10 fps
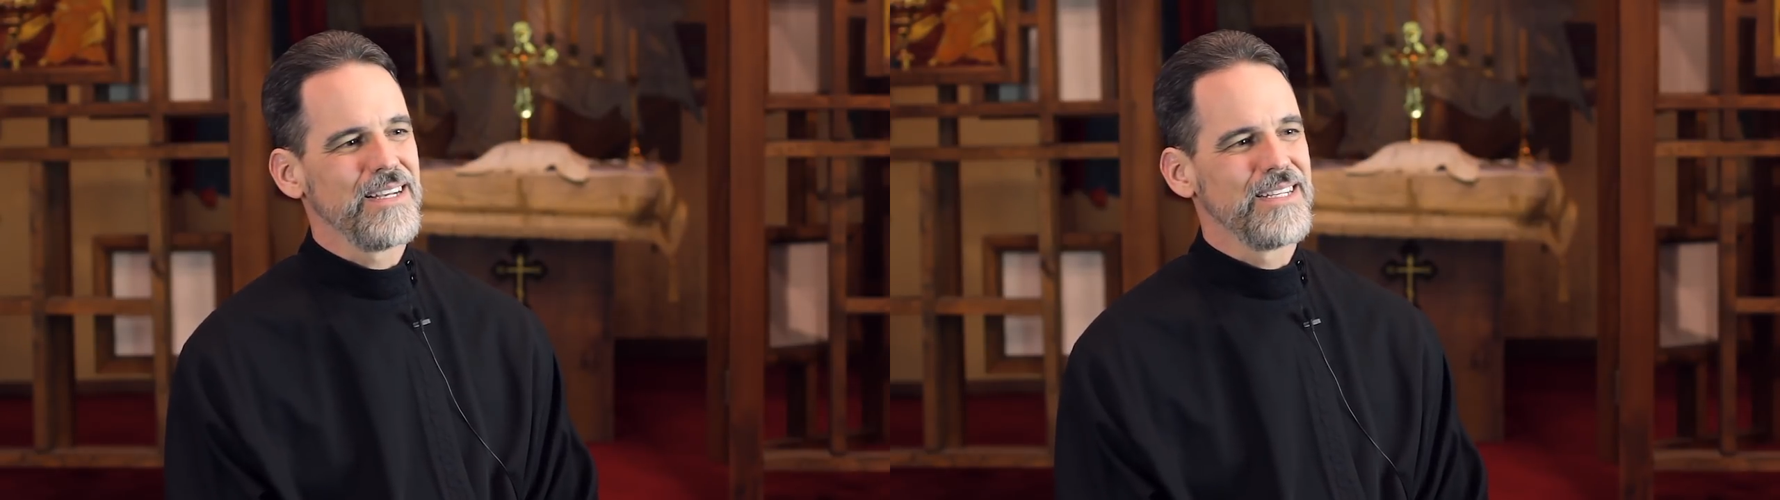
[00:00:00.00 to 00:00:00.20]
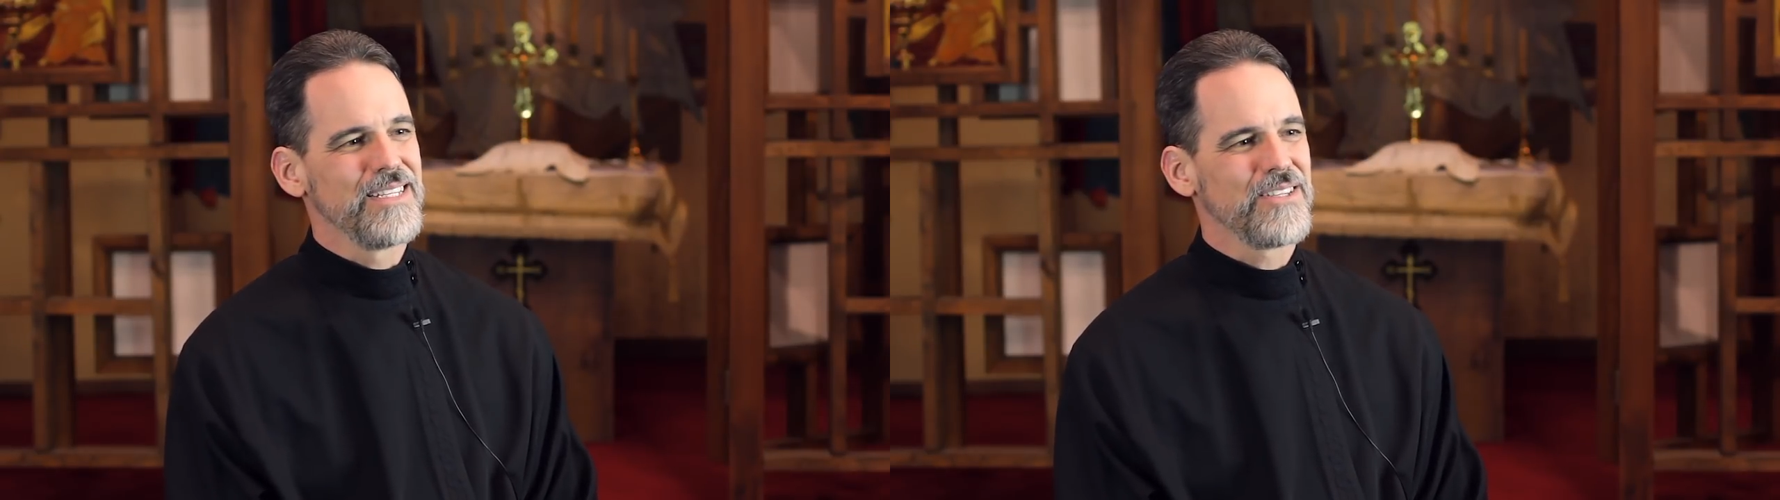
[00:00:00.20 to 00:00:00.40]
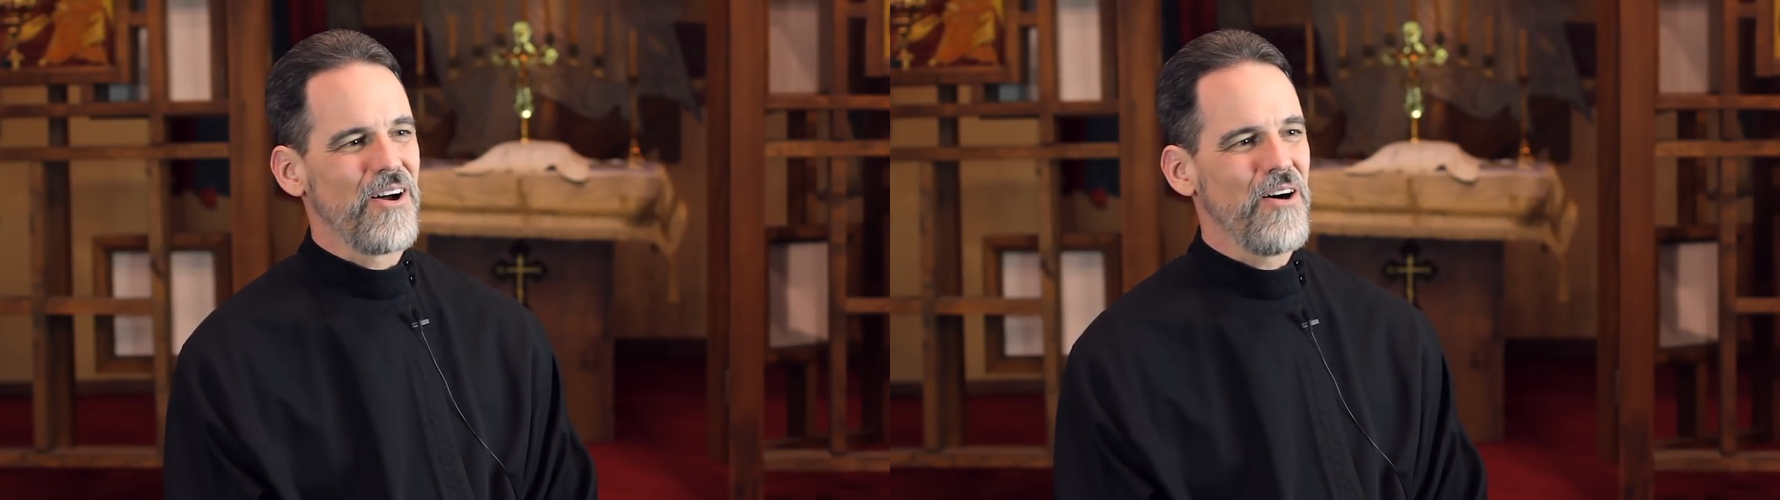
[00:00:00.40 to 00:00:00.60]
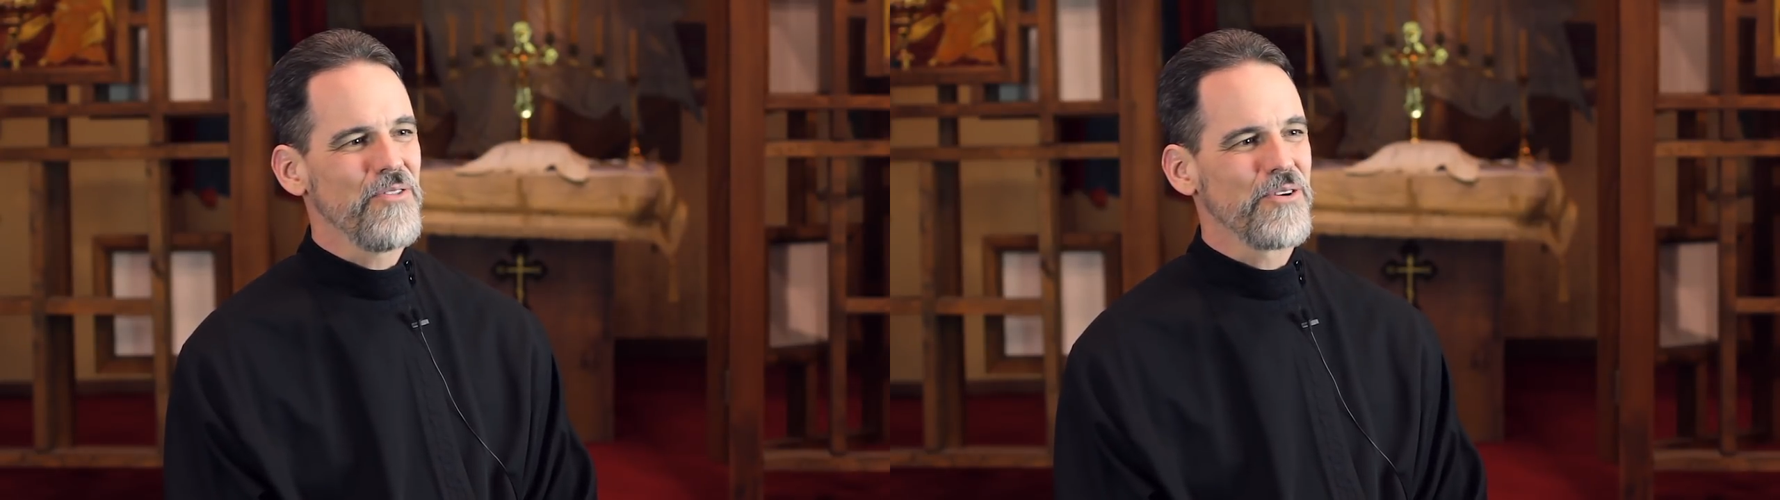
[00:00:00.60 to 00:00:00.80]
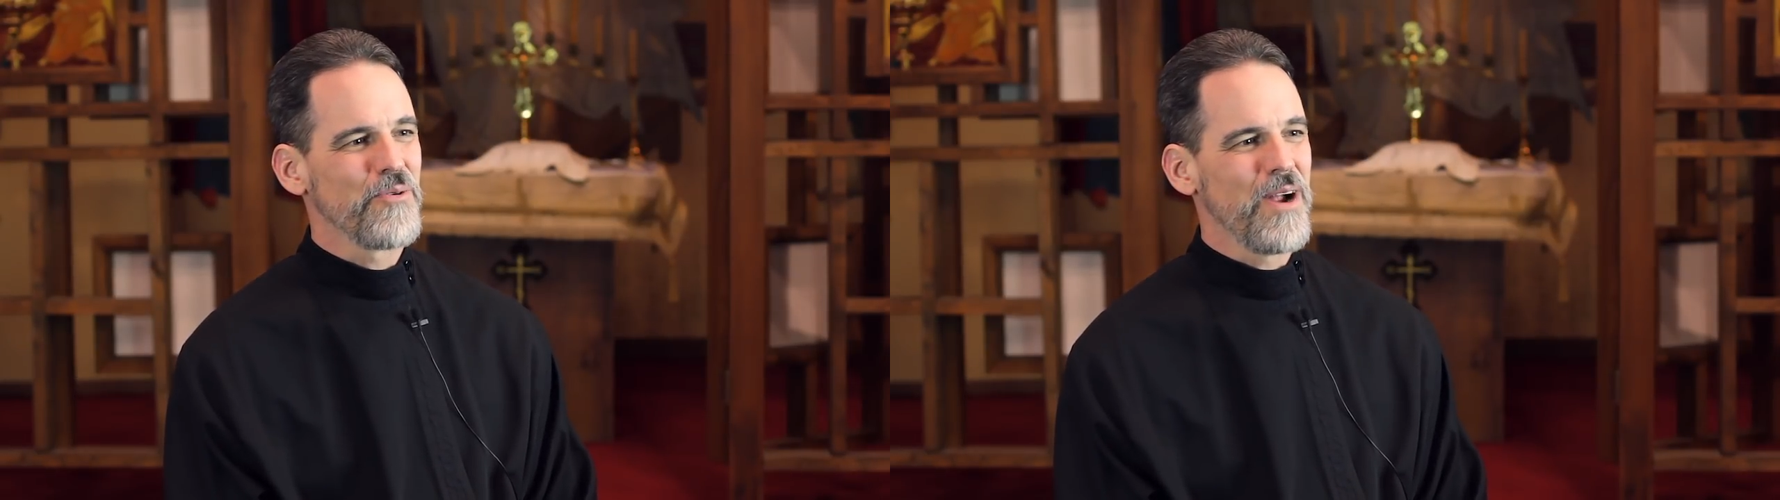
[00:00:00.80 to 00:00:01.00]
just on
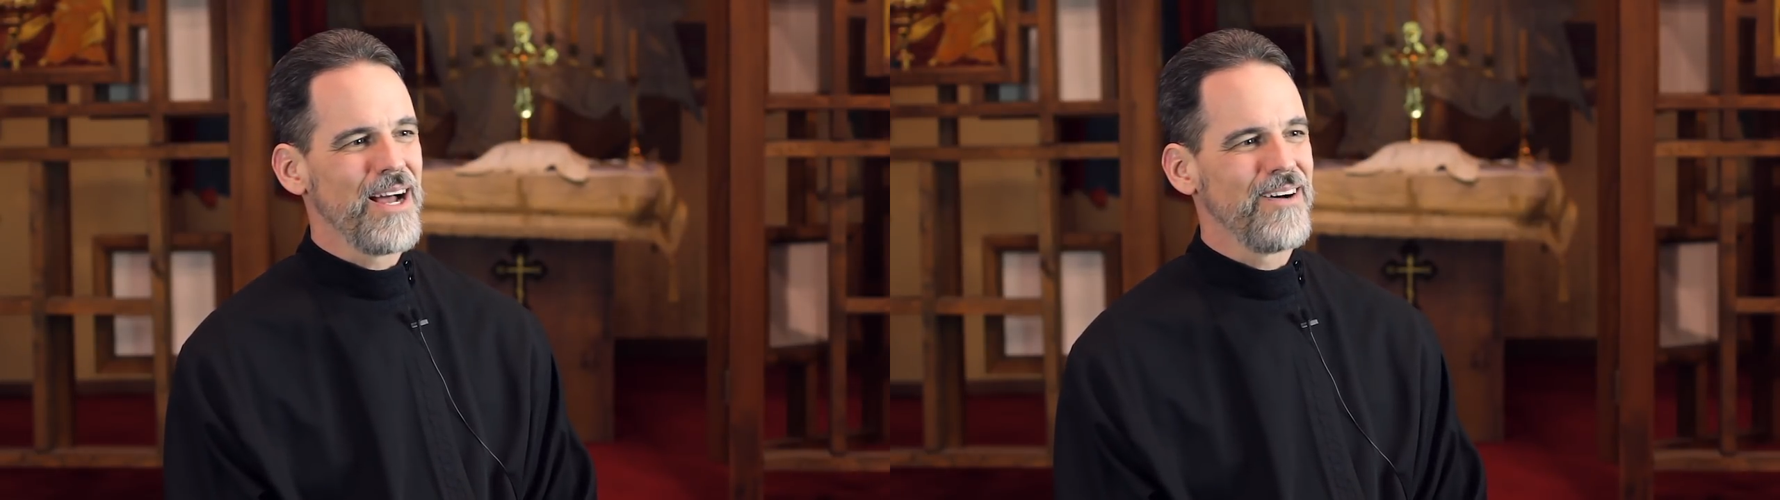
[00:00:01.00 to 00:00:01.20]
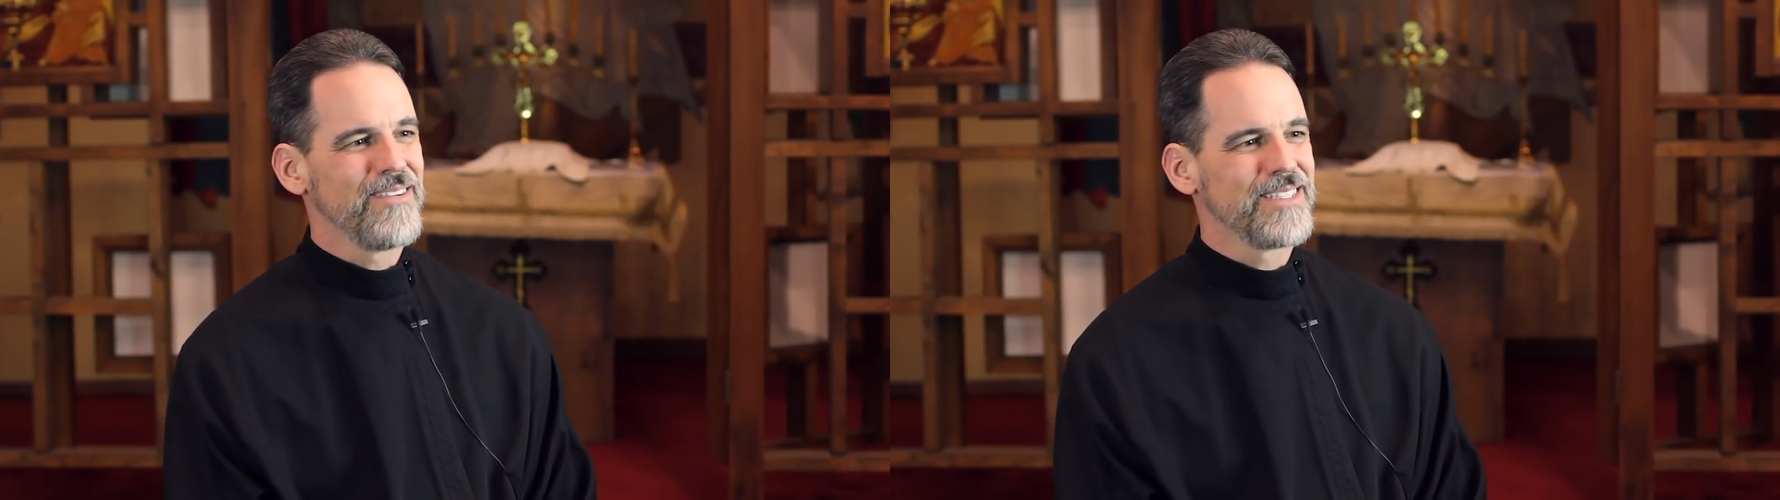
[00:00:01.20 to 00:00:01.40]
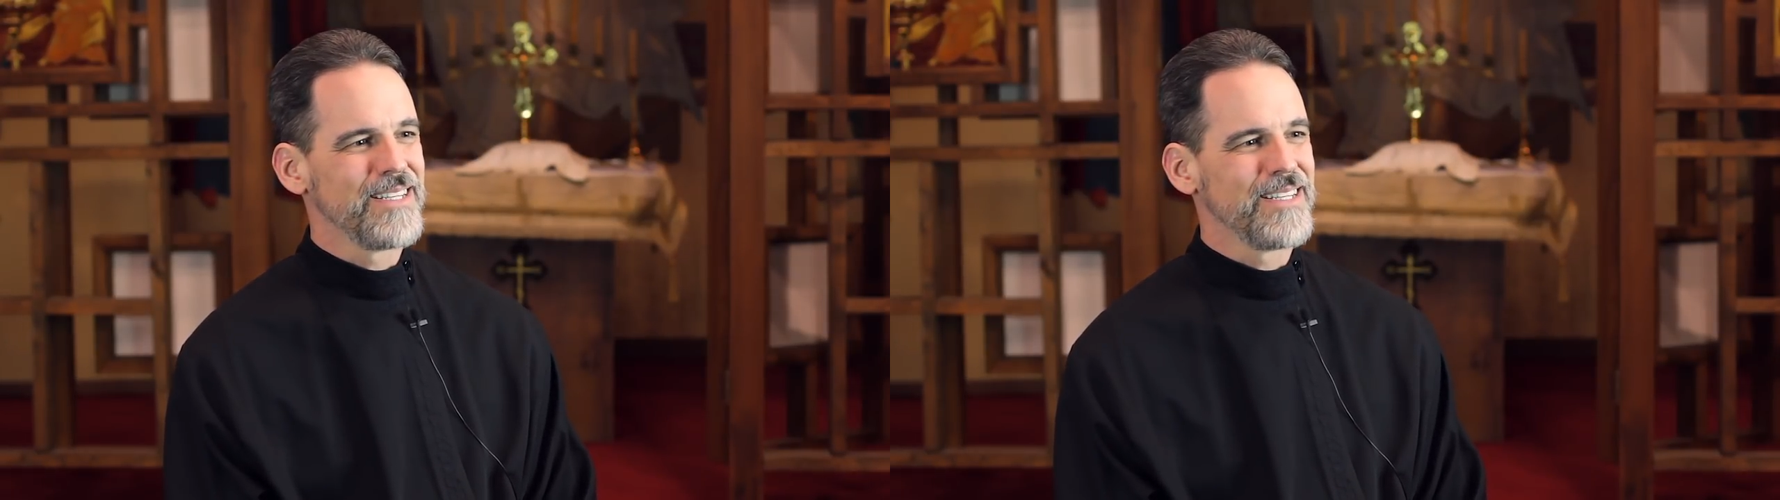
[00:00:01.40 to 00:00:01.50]
the grounds